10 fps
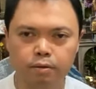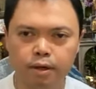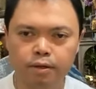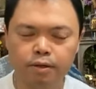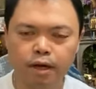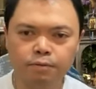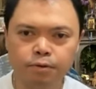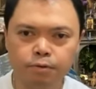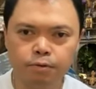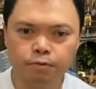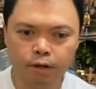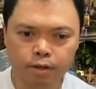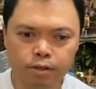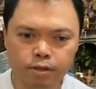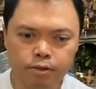All right. Good afternoon,
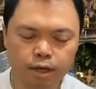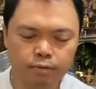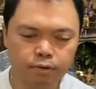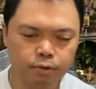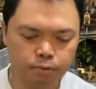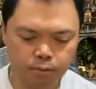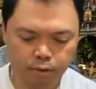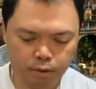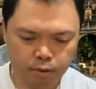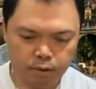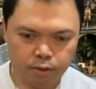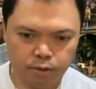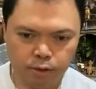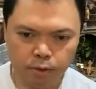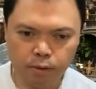friends. Good afternoon.
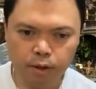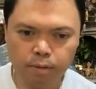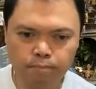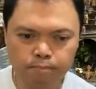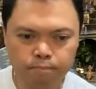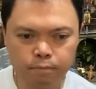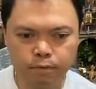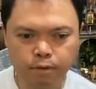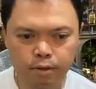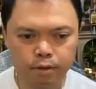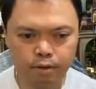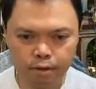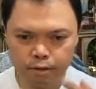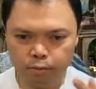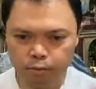So
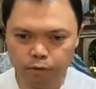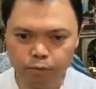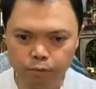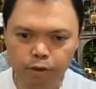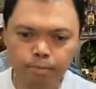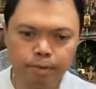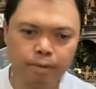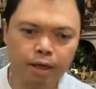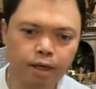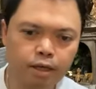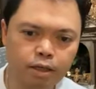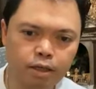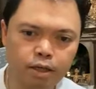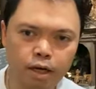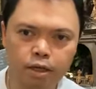we'll be making
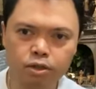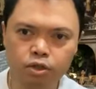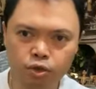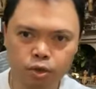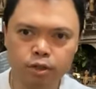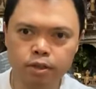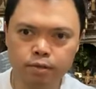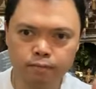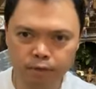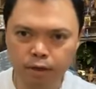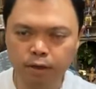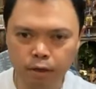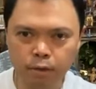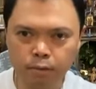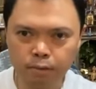a short
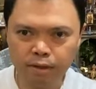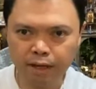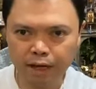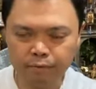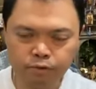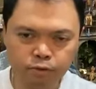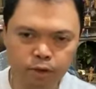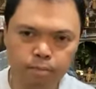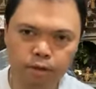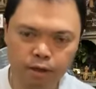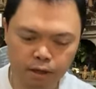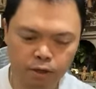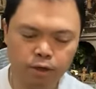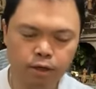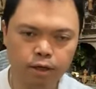video live stream
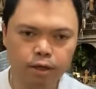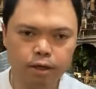here,